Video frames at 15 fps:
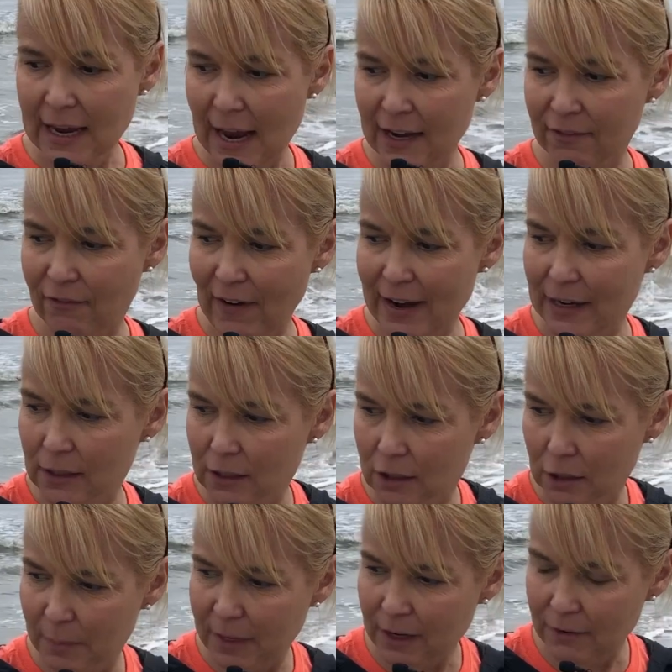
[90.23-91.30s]
kind of find a
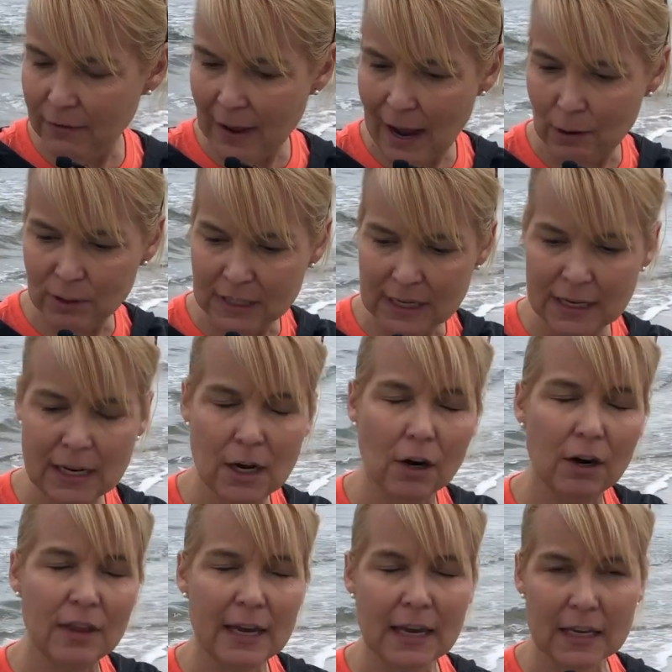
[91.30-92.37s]
little bit of housing
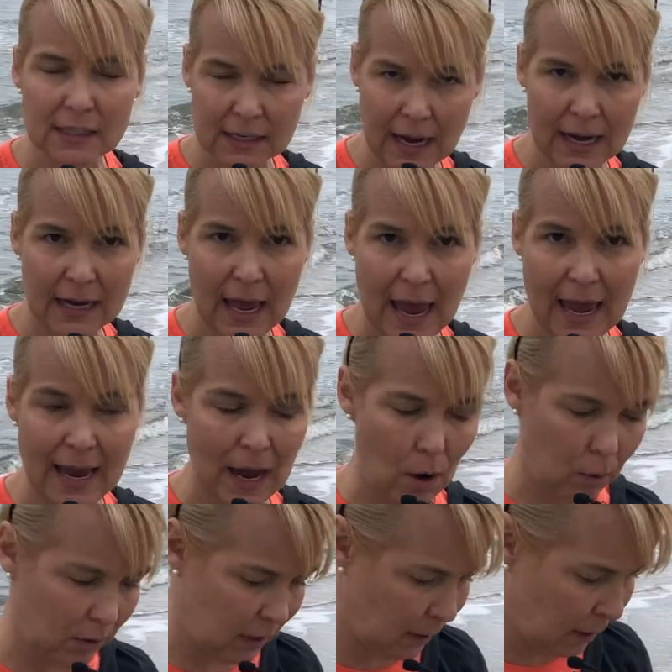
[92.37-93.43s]
here, and they can kind of hang
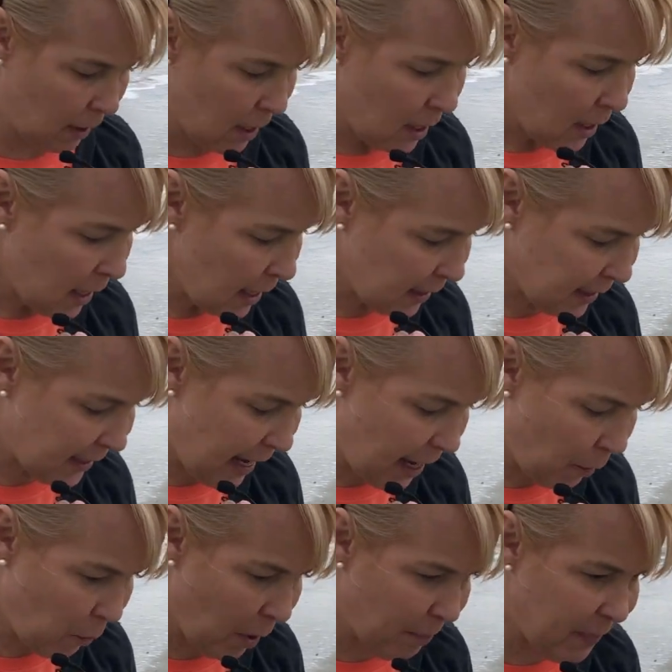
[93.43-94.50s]
out and
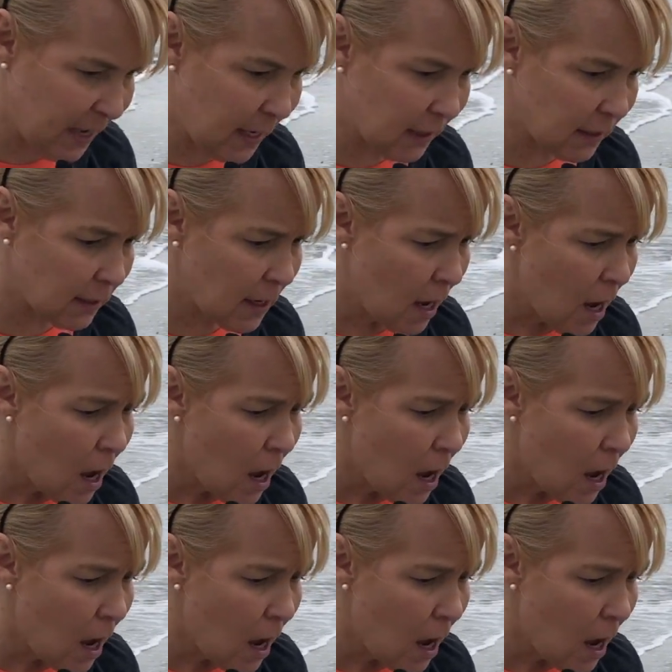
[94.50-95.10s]
stay in one piece.